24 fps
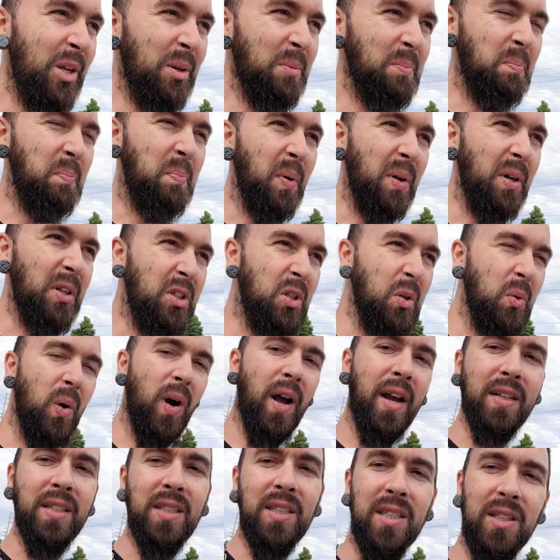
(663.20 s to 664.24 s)
But do
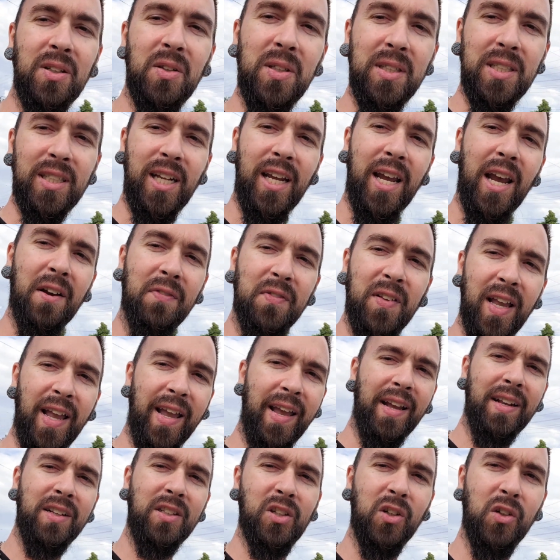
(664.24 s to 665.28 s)
I seriously have to
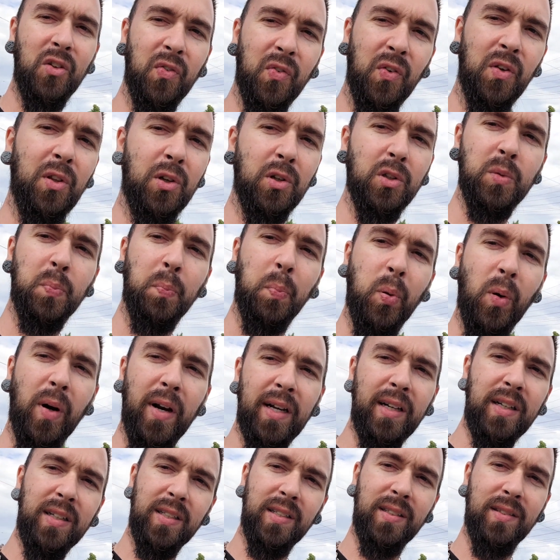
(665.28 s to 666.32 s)
answer for those
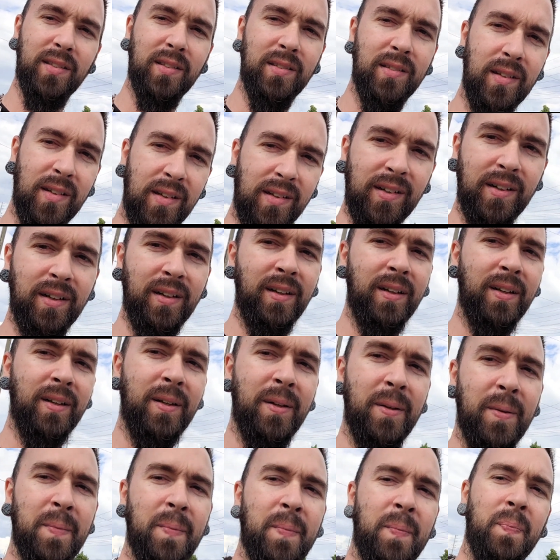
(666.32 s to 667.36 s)
pricks?
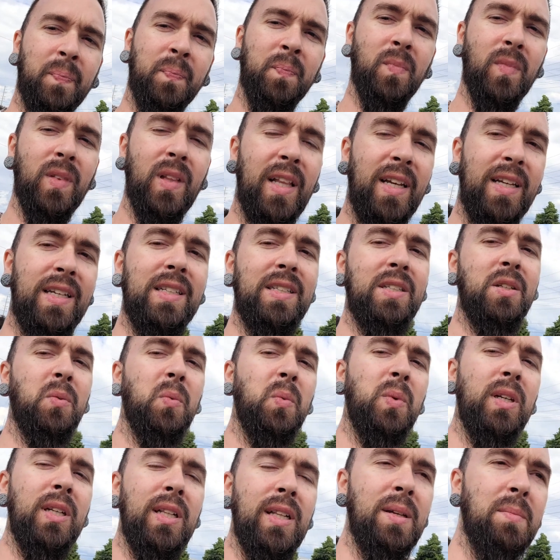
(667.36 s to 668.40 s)
Like, is it
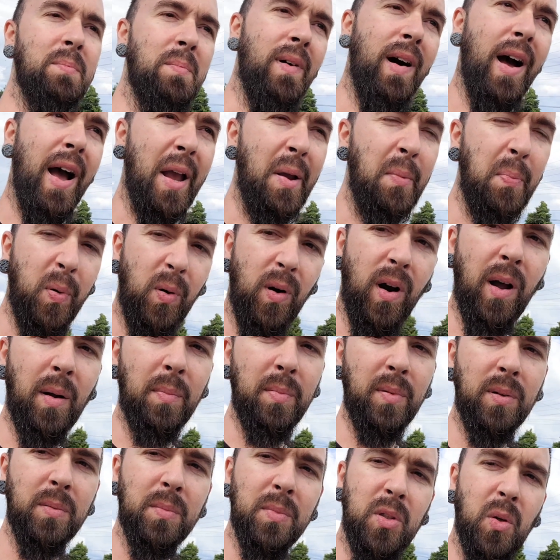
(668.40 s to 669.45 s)
really my
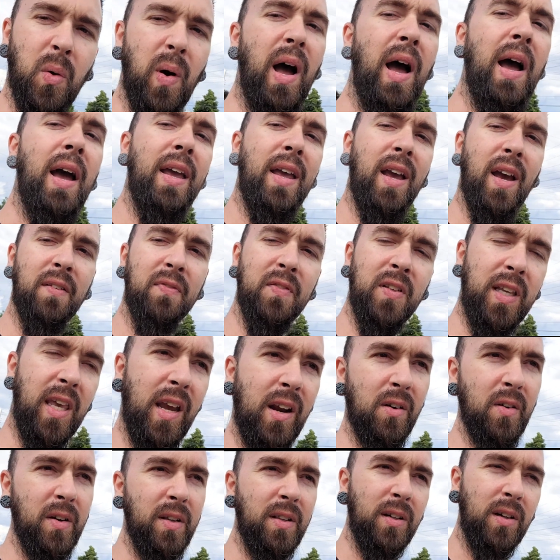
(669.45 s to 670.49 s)
problem? Do I have to
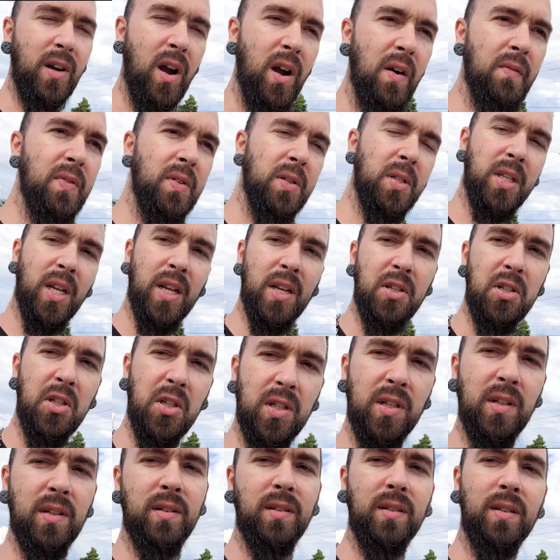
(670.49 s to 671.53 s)
carry the
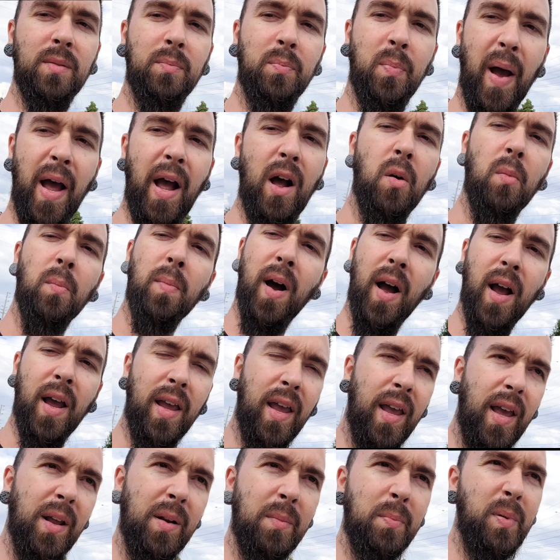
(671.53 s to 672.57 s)
conversation and bow my
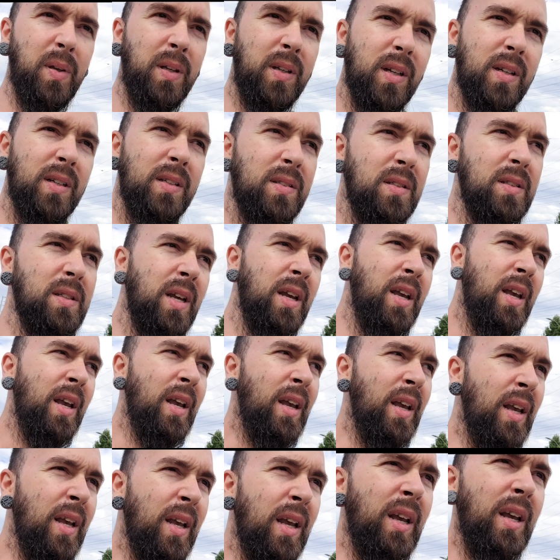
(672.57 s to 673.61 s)
head because
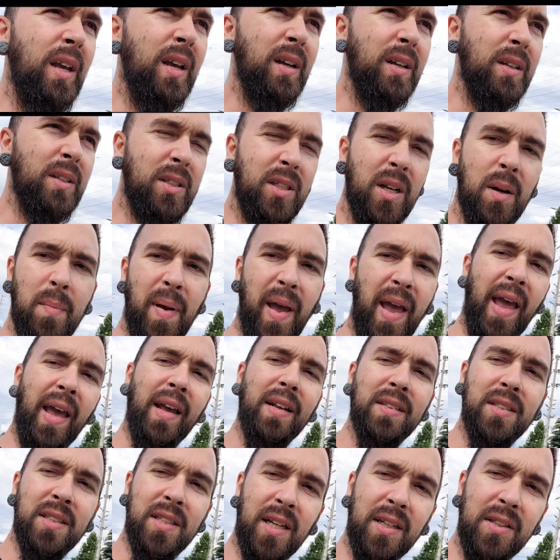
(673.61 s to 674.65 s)
some
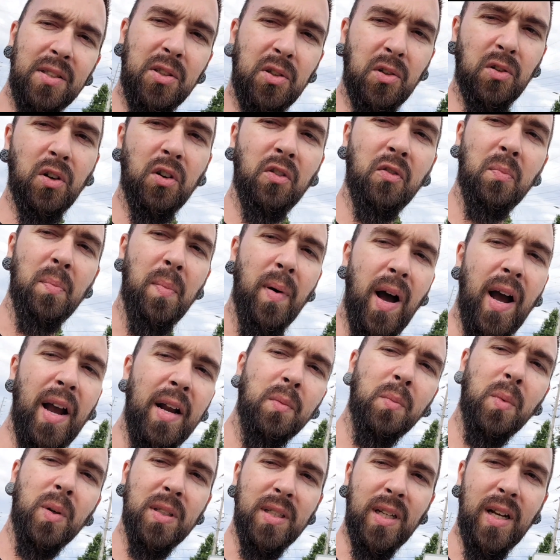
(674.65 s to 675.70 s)
ancestor of
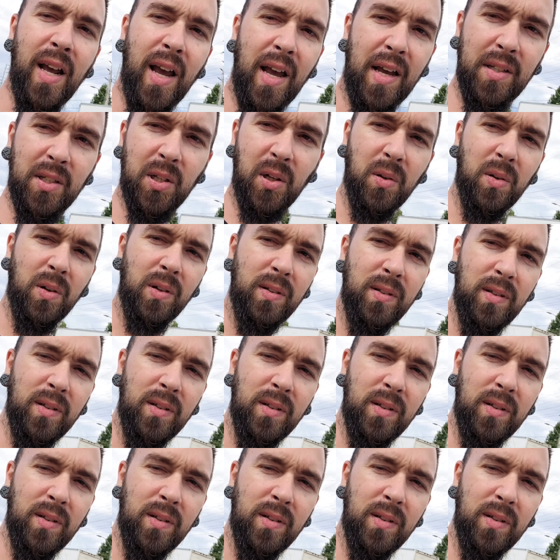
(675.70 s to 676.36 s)
mine was an asshole?